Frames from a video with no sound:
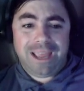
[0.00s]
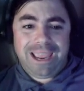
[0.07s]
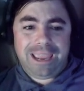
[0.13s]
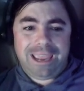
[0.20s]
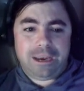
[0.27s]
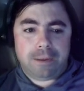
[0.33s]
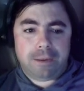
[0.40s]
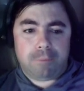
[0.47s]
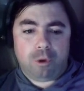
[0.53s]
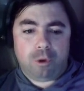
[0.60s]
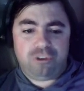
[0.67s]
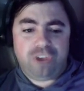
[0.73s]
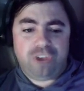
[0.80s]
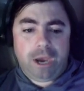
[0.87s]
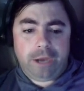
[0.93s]
And in
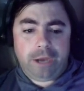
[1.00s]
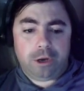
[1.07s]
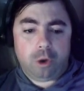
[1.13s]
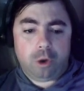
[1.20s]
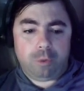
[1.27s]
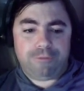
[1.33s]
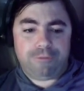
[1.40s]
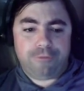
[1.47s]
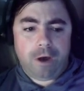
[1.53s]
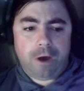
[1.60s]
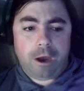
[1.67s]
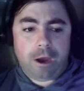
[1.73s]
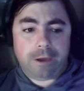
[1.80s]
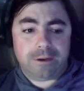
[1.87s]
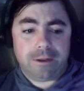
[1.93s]
Boise, Idaho, we
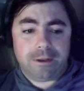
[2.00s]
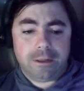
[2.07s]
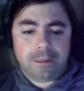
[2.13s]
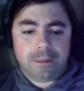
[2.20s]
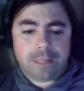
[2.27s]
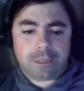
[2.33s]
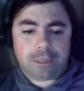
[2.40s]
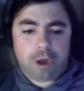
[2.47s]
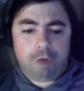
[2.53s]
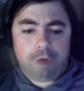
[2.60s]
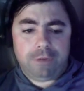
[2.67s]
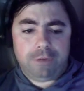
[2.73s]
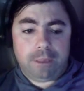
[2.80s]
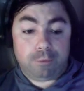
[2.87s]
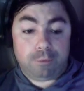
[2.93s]
find that the
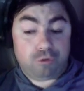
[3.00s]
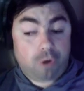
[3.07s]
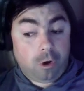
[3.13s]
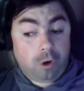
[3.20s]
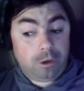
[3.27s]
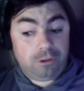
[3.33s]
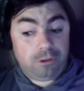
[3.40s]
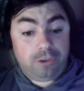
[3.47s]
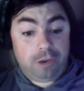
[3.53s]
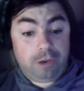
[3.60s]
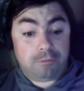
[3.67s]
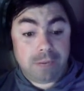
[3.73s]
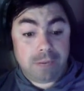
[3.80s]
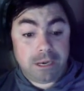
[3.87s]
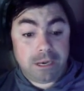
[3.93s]
COVID levels are listed
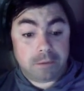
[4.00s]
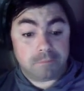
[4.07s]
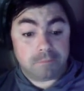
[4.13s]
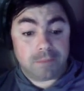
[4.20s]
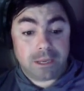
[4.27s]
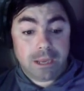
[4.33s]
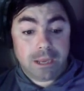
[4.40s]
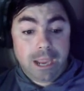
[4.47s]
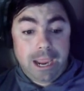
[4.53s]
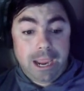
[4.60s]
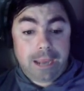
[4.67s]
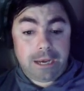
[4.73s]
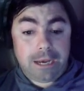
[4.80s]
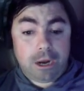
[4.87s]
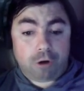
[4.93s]
as medium
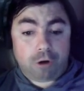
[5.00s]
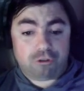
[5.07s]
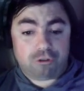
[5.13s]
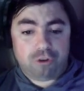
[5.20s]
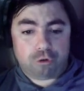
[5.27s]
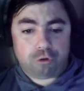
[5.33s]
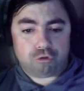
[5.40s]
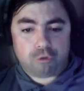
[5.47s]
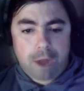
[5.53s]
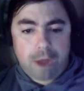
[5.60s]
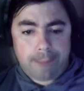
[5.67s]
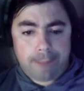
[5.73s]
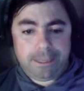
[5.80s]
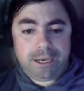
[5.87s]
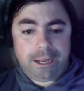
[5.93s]
and they are still
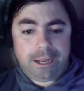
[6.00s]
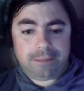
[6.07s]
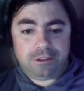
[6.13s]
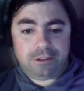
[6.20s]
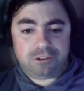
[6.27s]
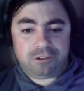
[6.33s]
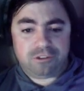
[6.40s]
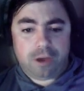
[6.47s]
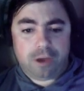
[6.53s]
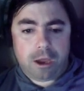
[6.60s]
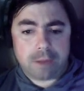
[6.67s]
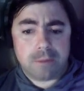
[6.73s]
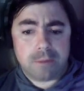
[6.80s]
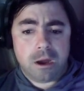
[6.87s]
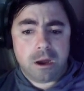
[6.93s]
dropping at this
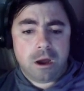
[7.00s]
time.